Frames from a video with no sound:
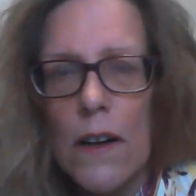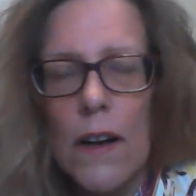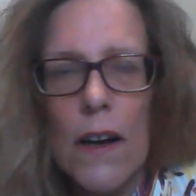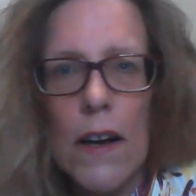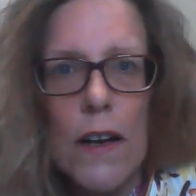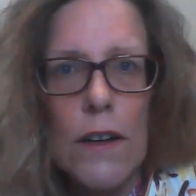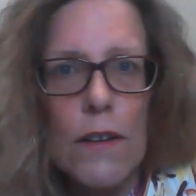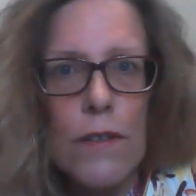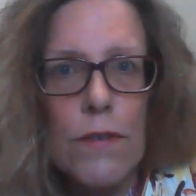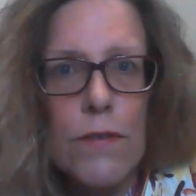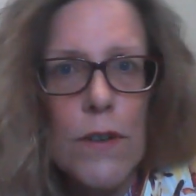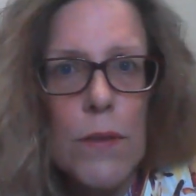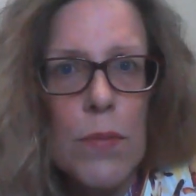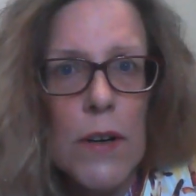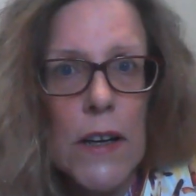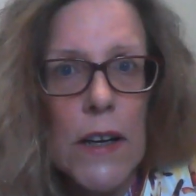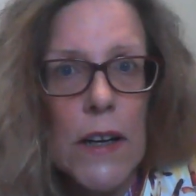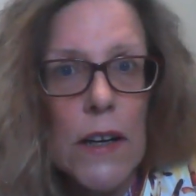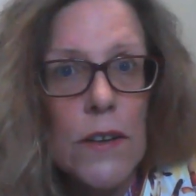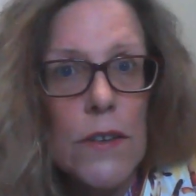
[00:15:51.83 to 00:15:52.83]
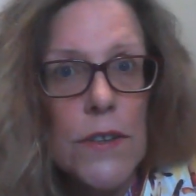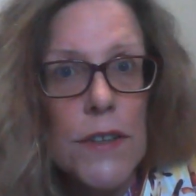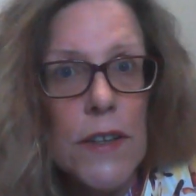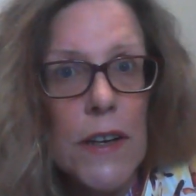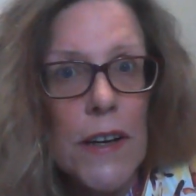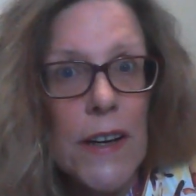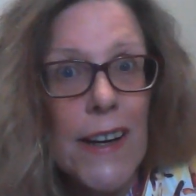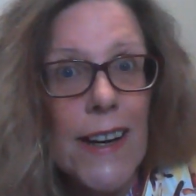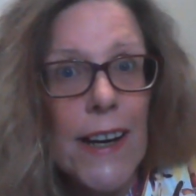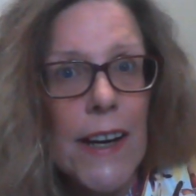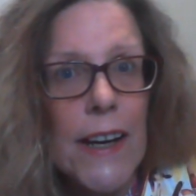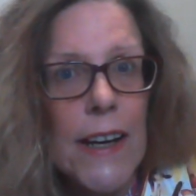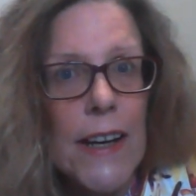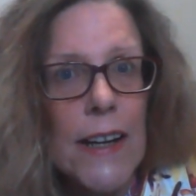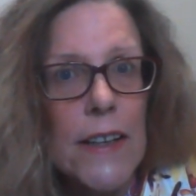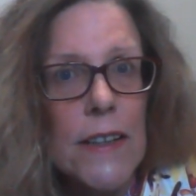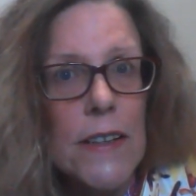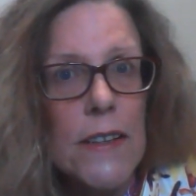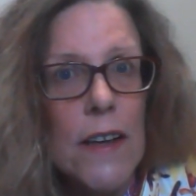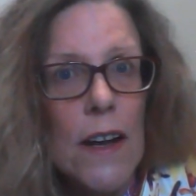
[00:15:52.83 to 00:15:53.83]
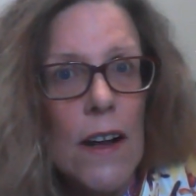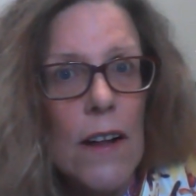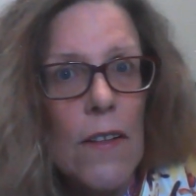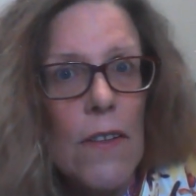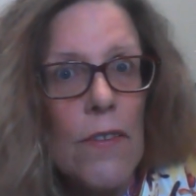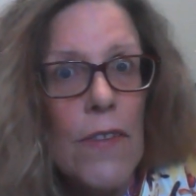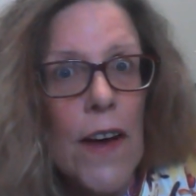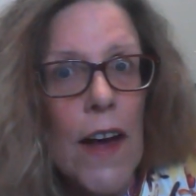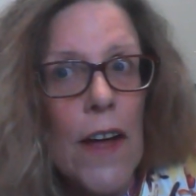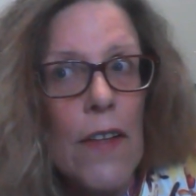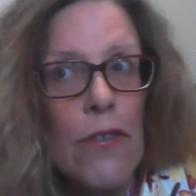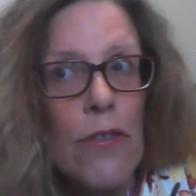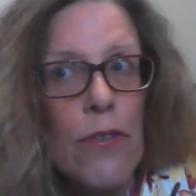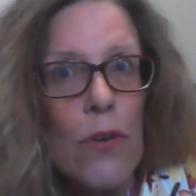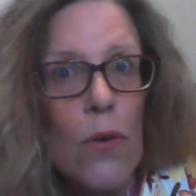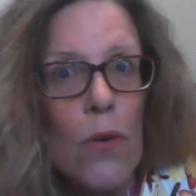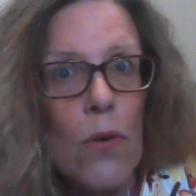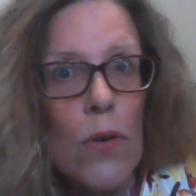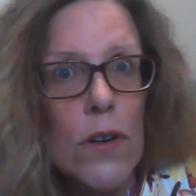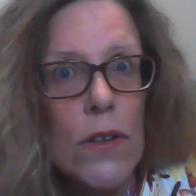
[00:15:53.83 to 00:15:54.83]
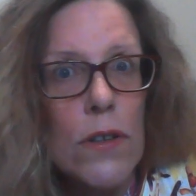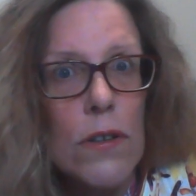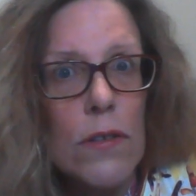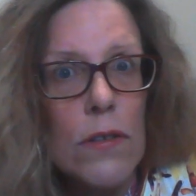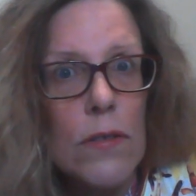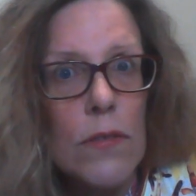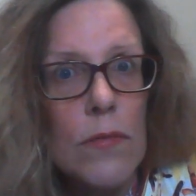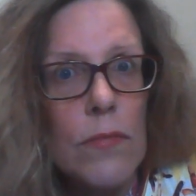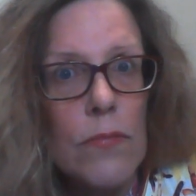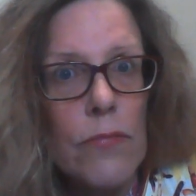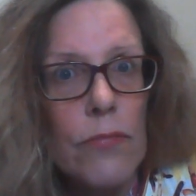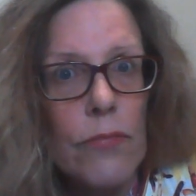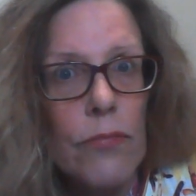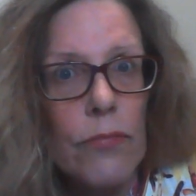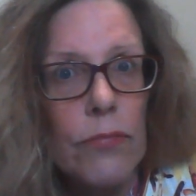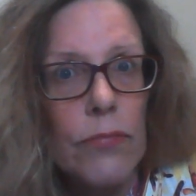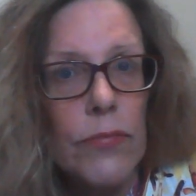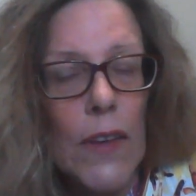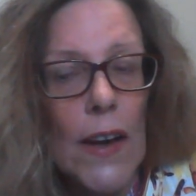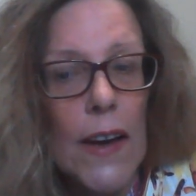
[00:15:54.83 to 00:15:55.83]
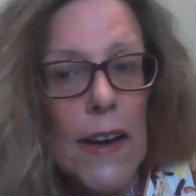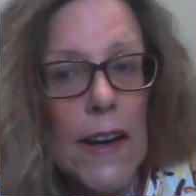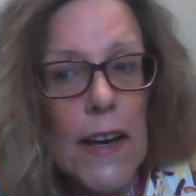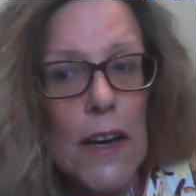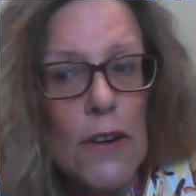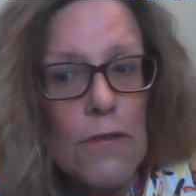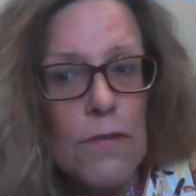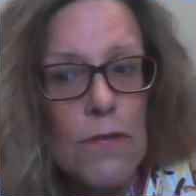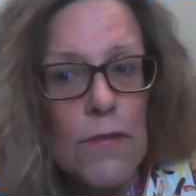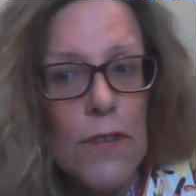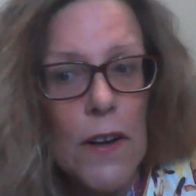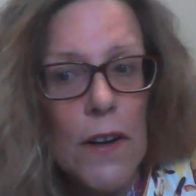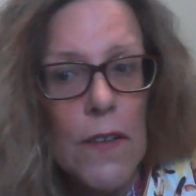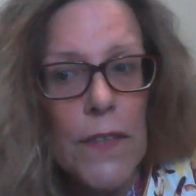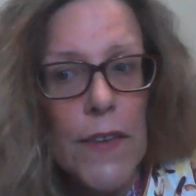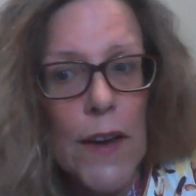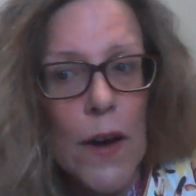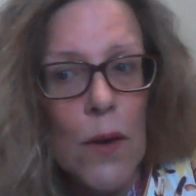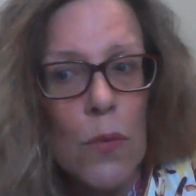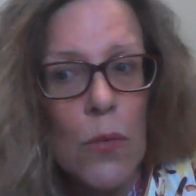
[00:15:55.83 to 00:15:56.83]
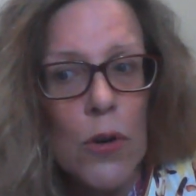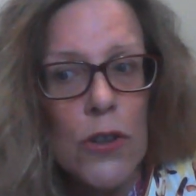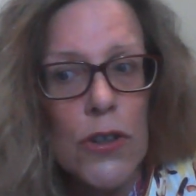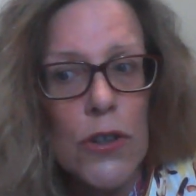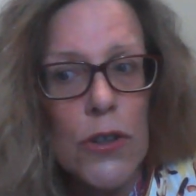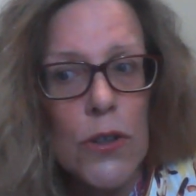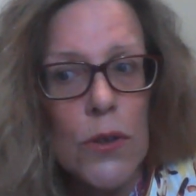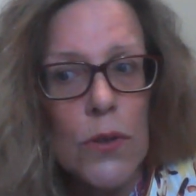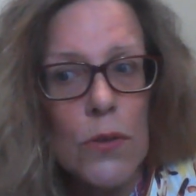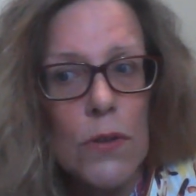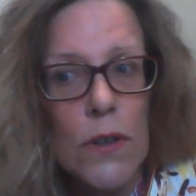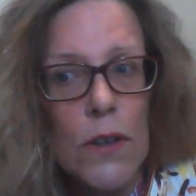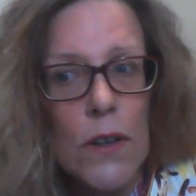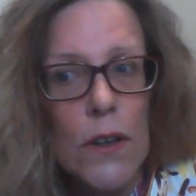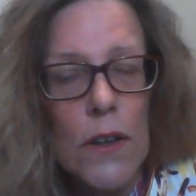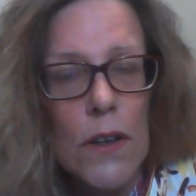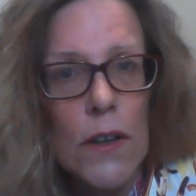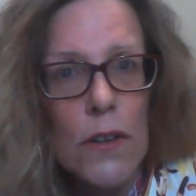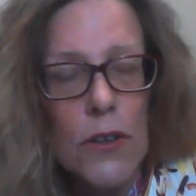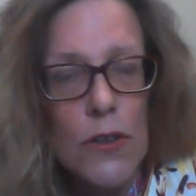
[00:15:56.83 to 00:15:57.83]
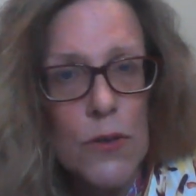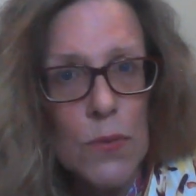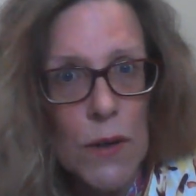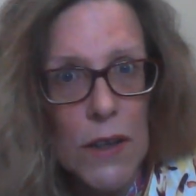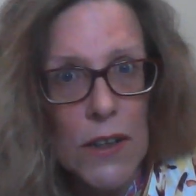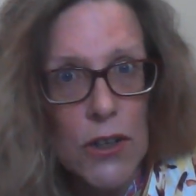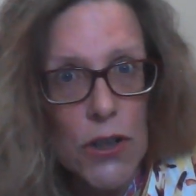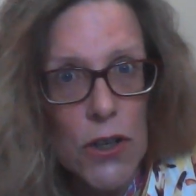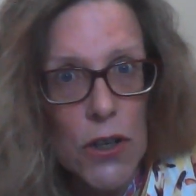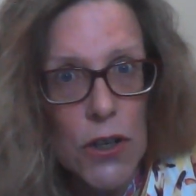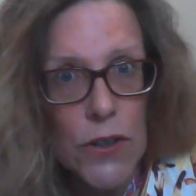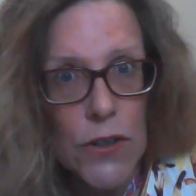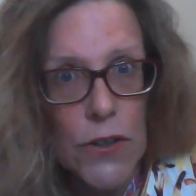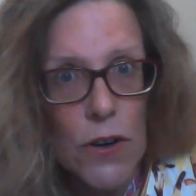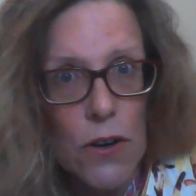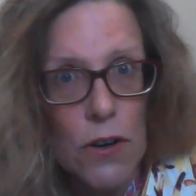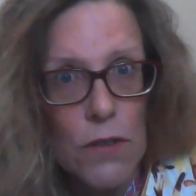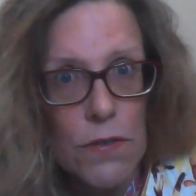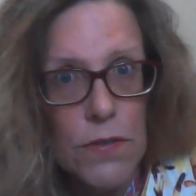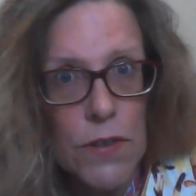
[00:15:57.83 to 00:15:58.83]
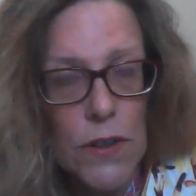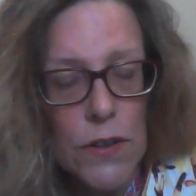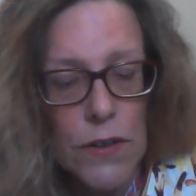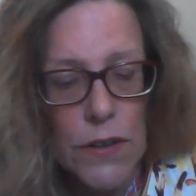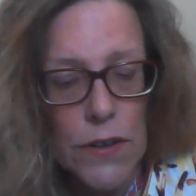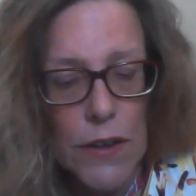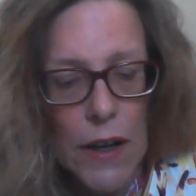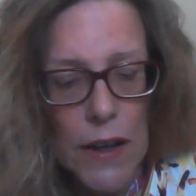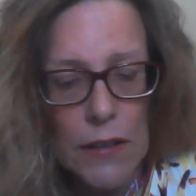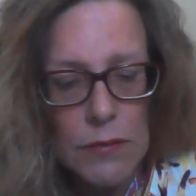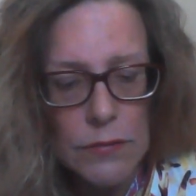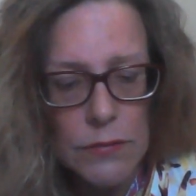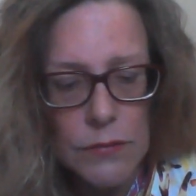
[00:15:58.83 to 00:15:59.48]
everybody else hears that thought if they want to, because we can turn it off, okay?